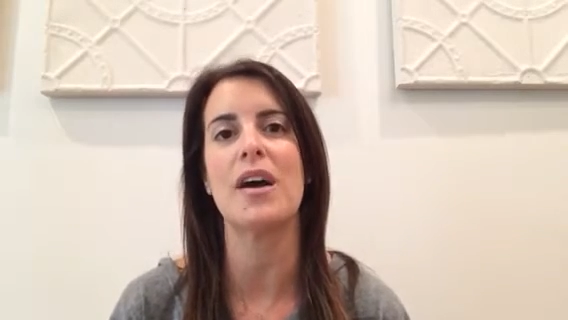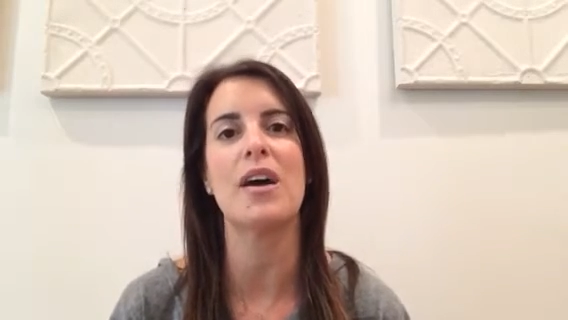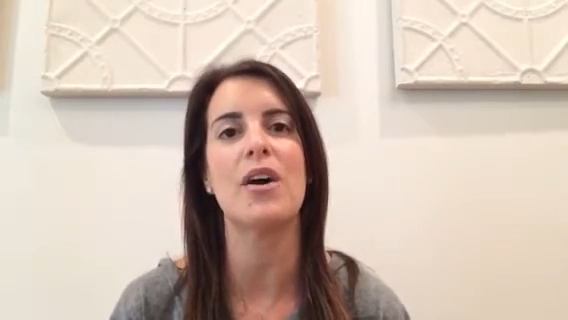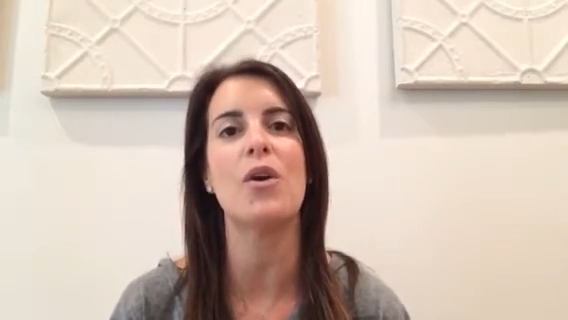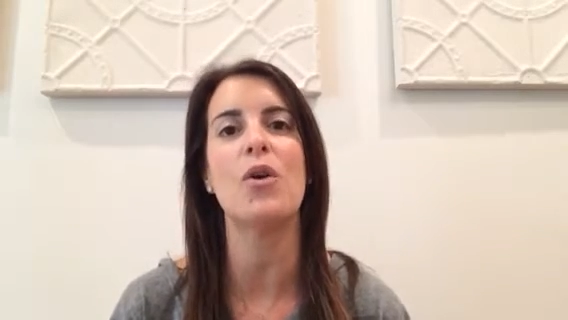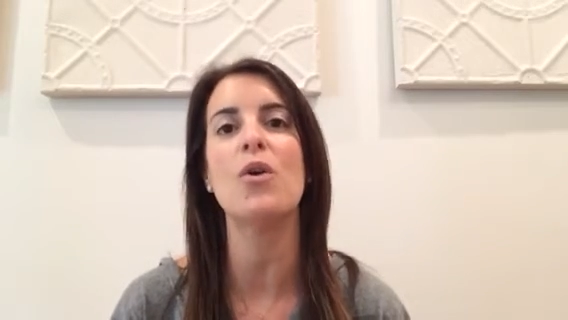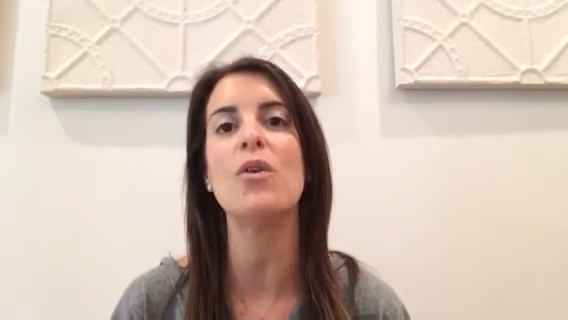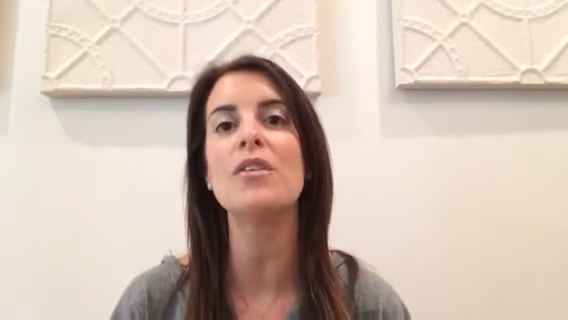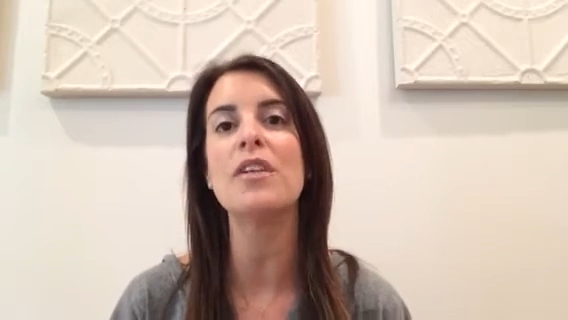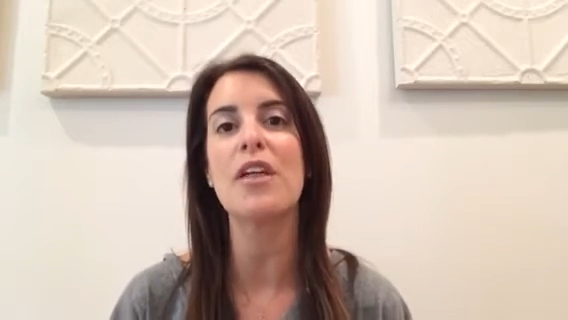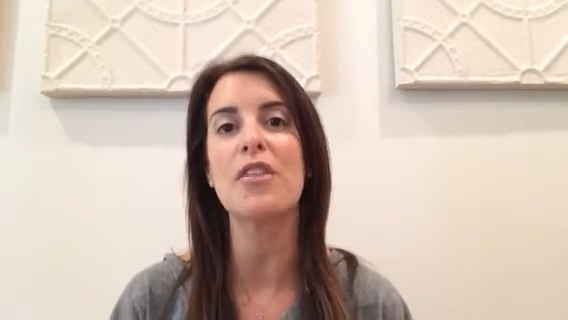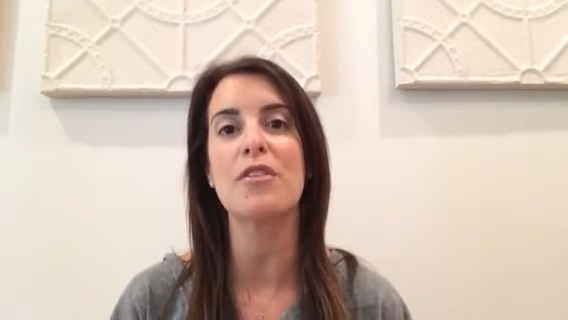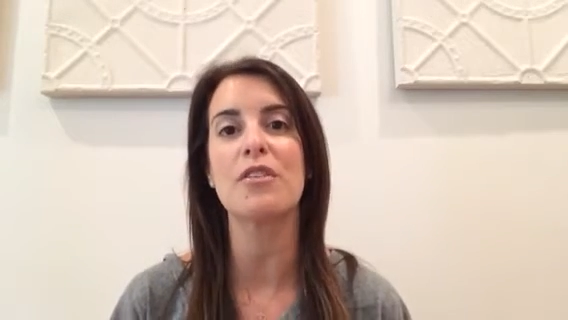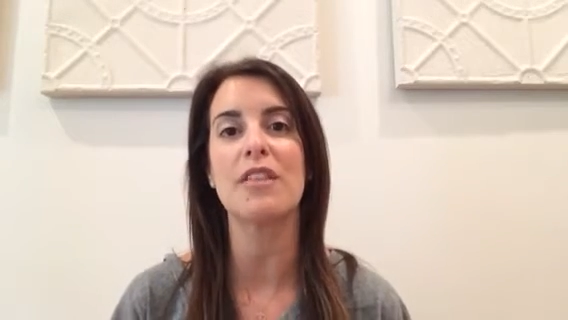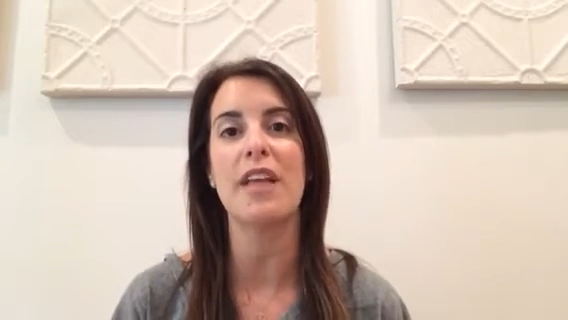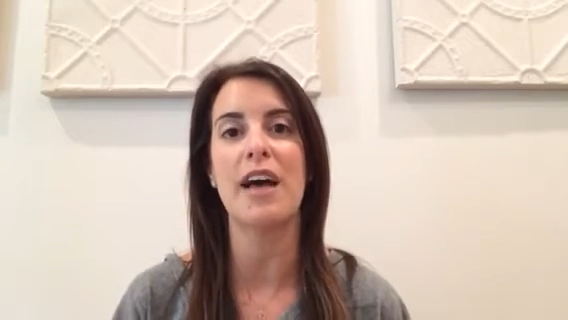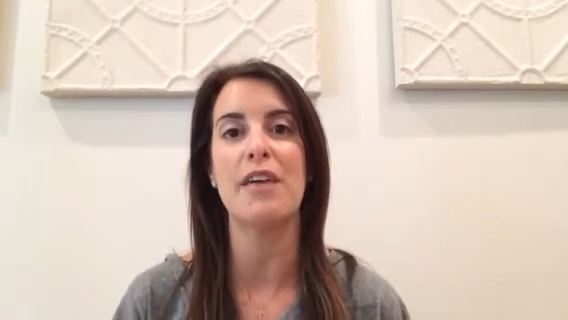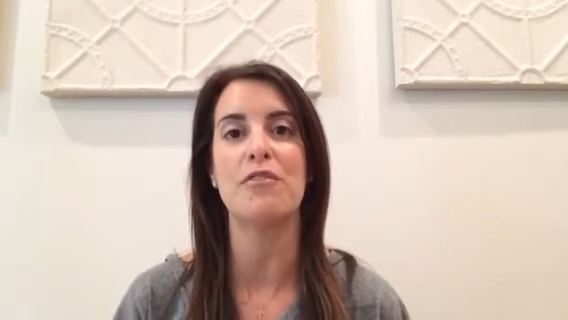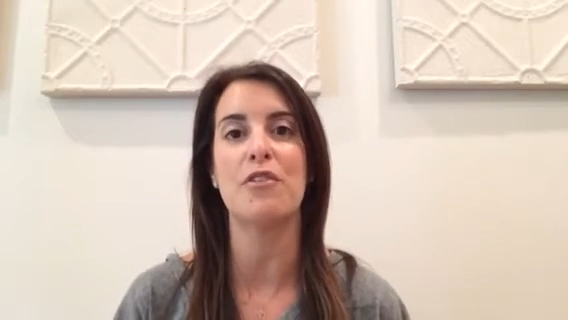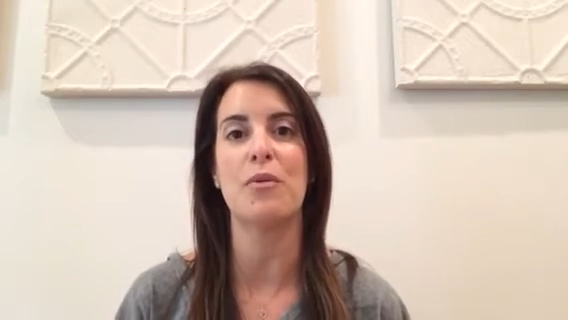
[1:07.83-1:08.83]
a whole nother
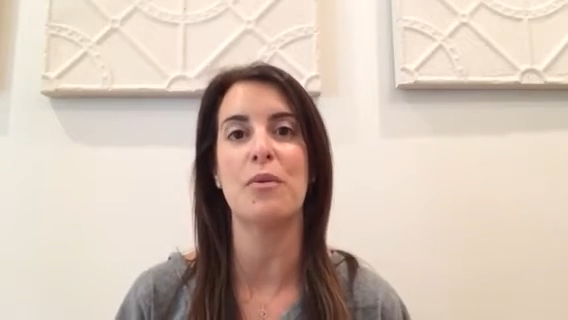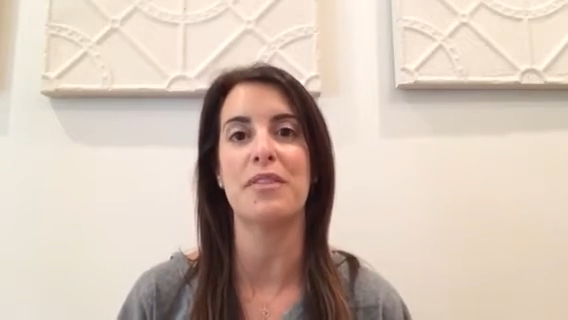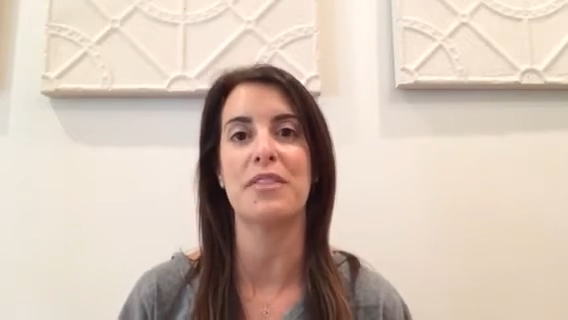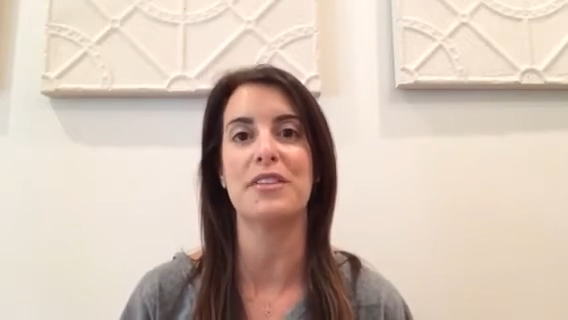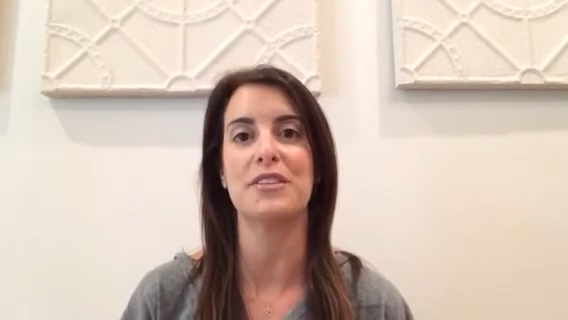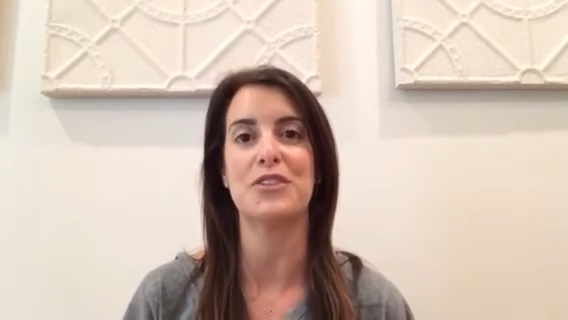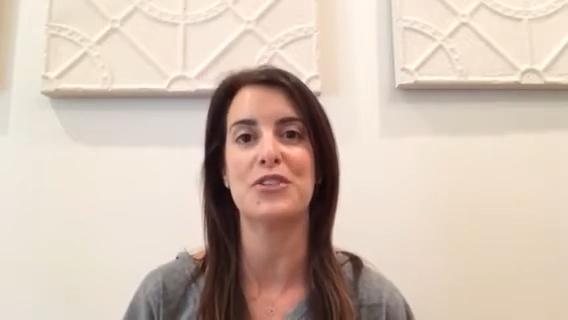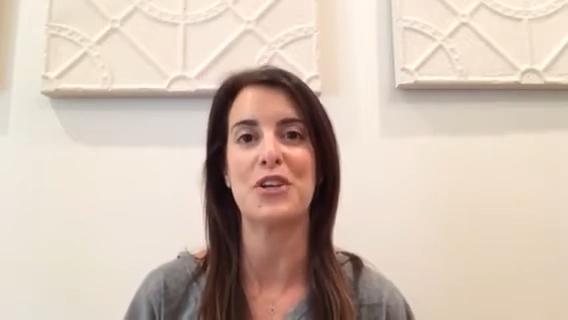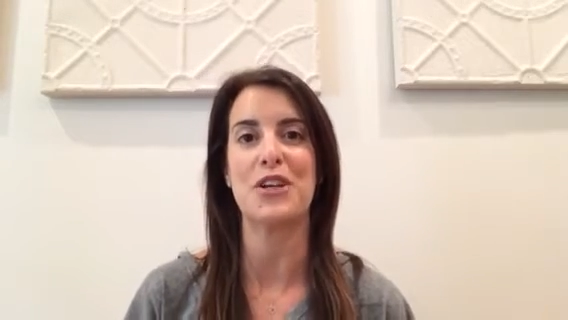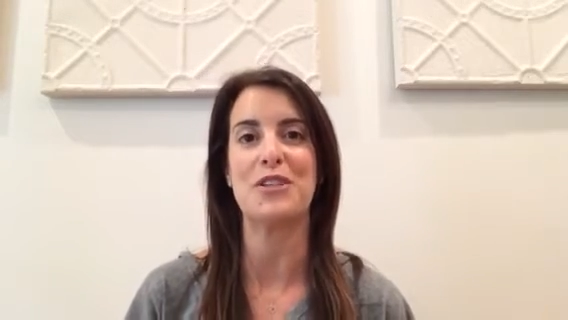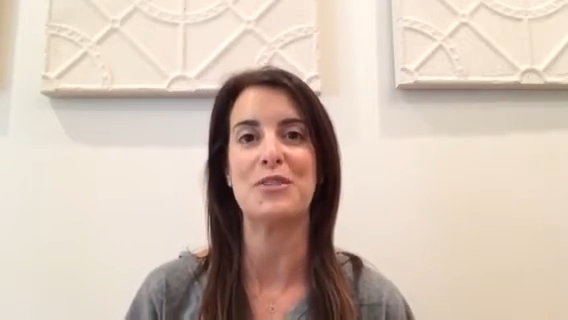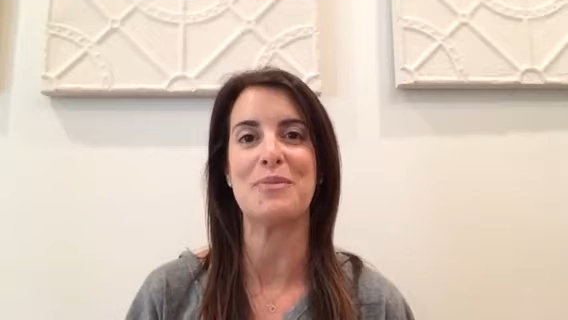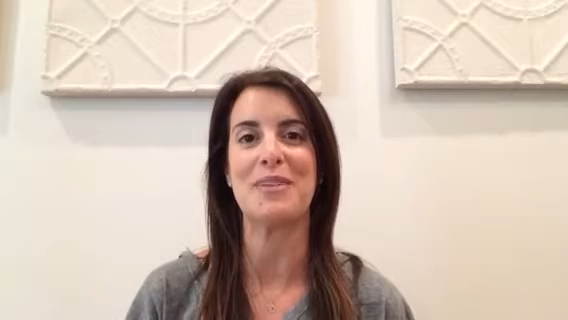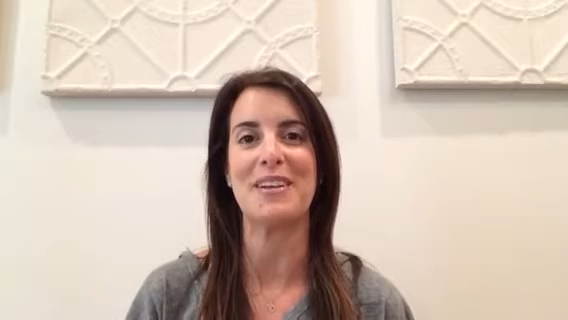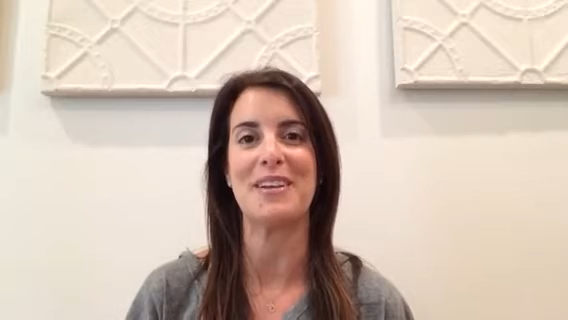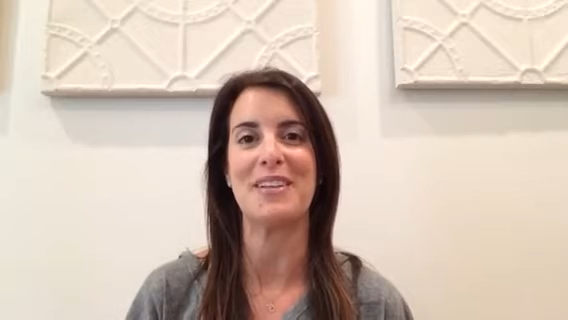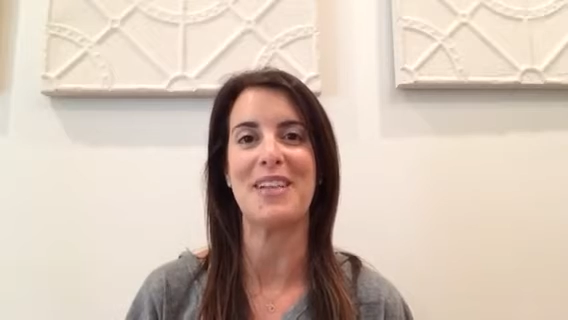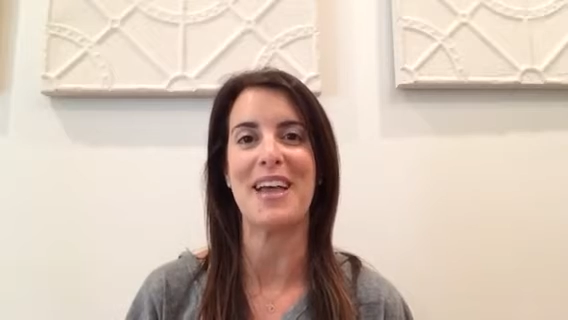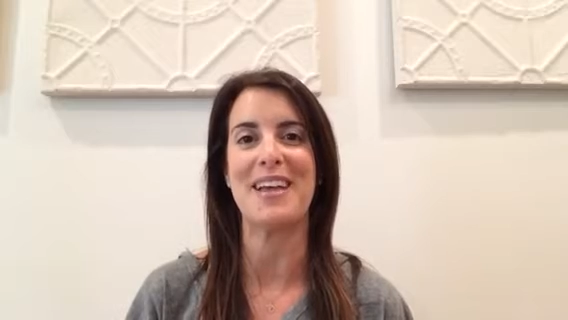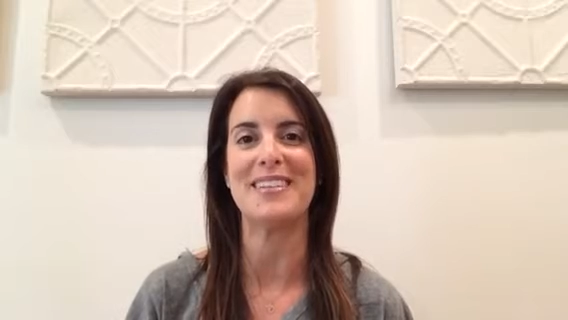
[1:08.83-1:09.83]
level with this
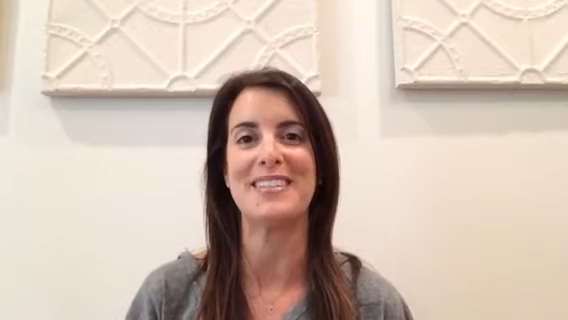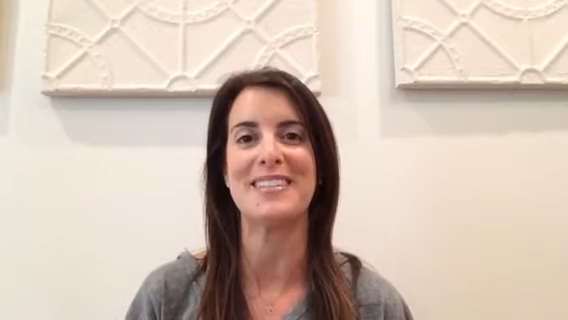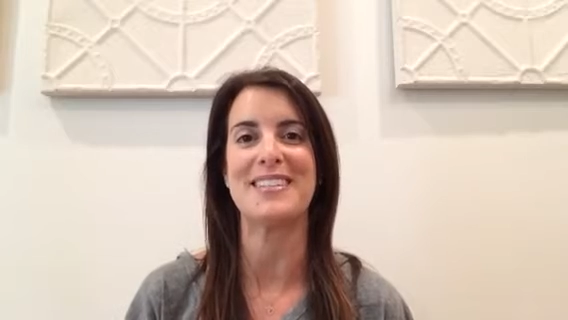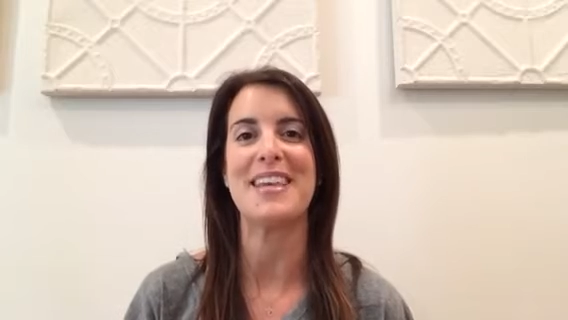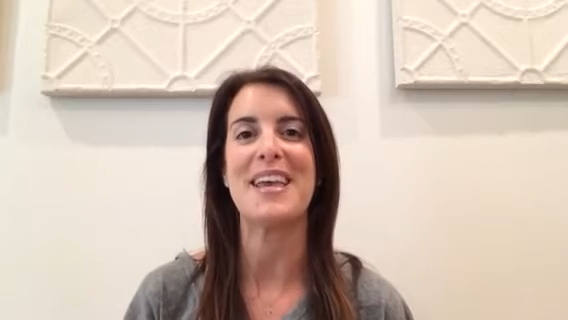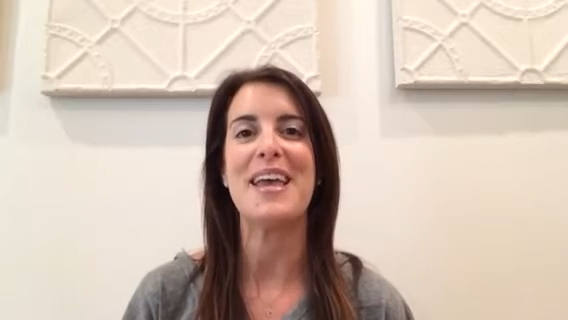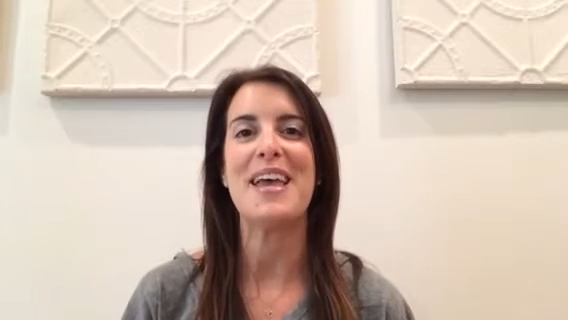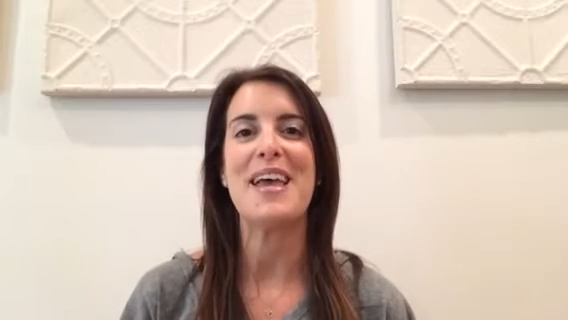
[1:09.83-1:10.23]
judgment cleanse.